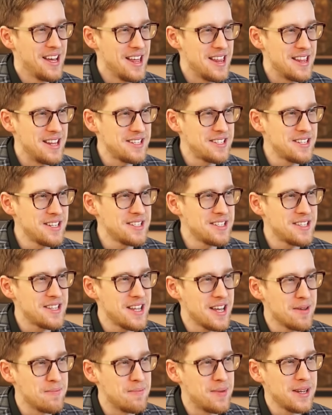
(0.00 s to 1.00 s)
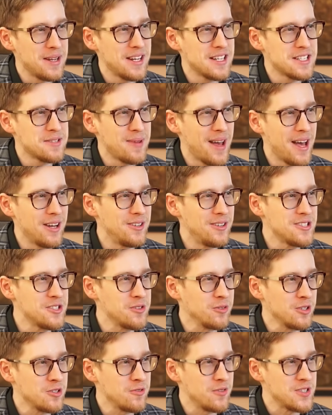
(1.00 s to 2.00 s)
This is the biggest battery
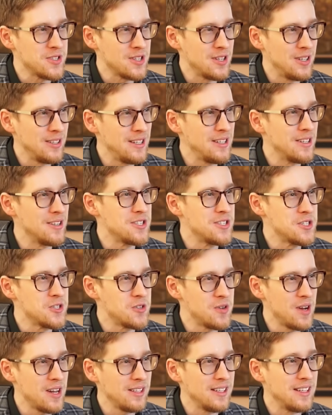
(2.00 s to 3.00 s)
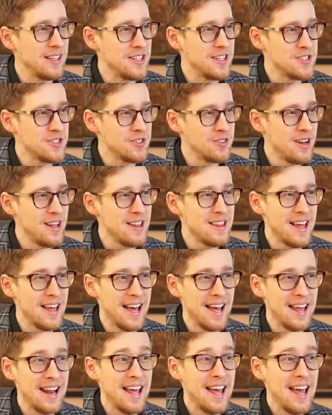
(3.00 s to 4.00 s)
storage facility in Australian history
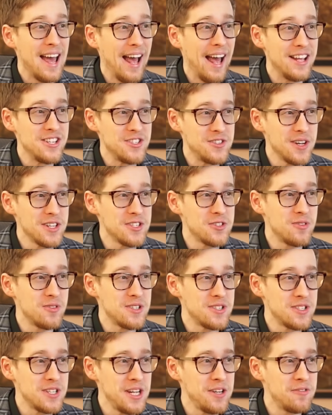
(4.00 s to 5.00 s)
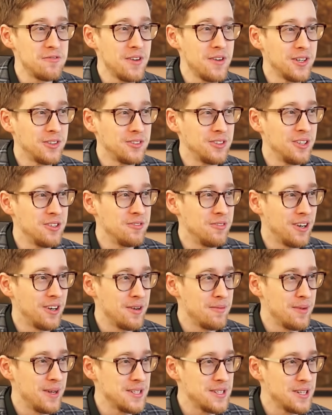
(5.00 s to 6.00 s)
that has just received federal
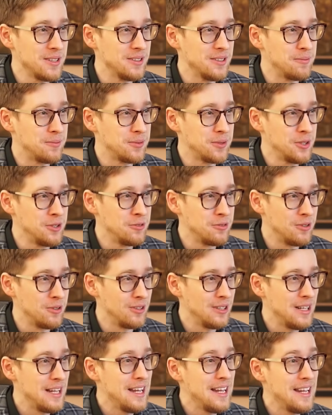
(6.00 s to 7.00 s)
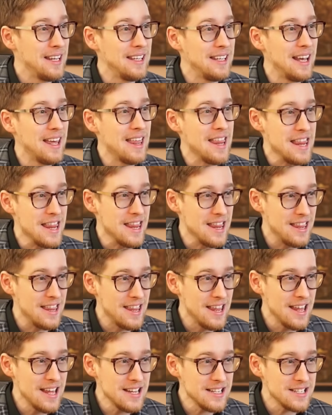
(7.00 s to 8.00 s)
environmental approval, and
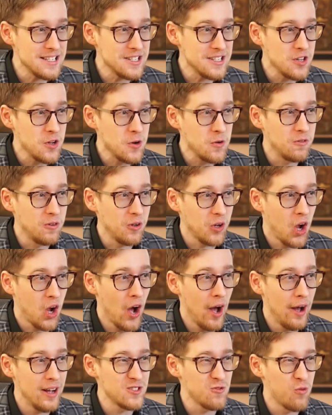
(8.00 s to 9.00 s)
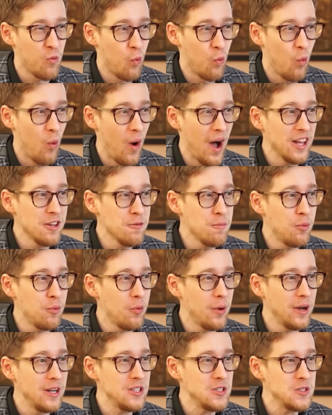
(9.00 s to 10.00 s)
this will cost
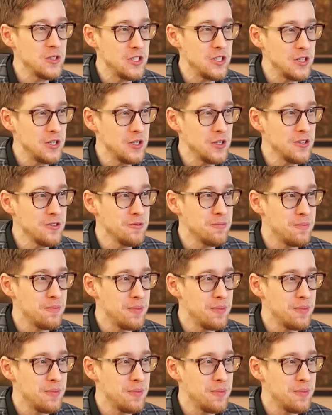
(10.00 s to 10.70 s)
$1.2